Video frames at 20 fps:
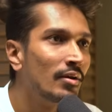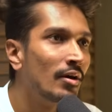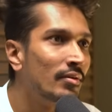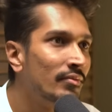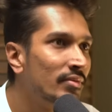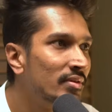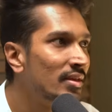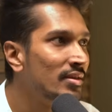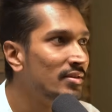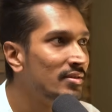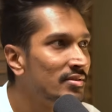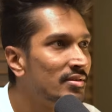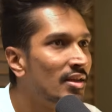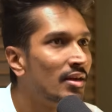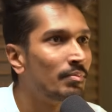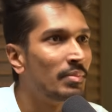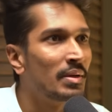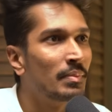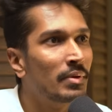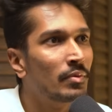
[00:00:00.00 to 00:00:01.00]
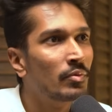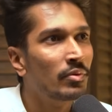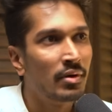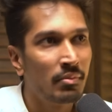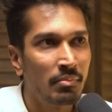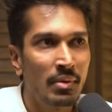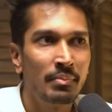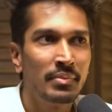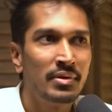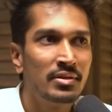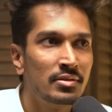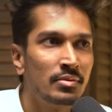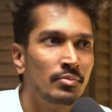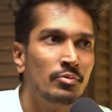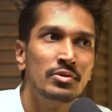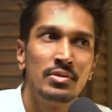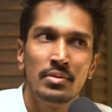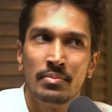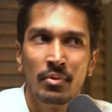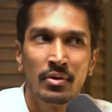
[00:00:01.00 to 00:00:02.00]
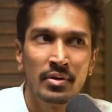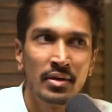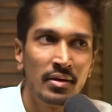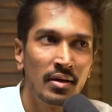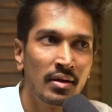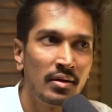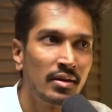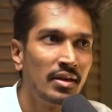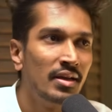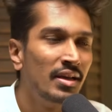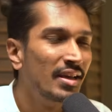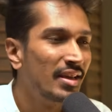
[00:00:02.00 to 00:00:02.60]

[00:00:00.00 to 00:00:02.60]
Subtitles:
conversations that people would remember is the most important art.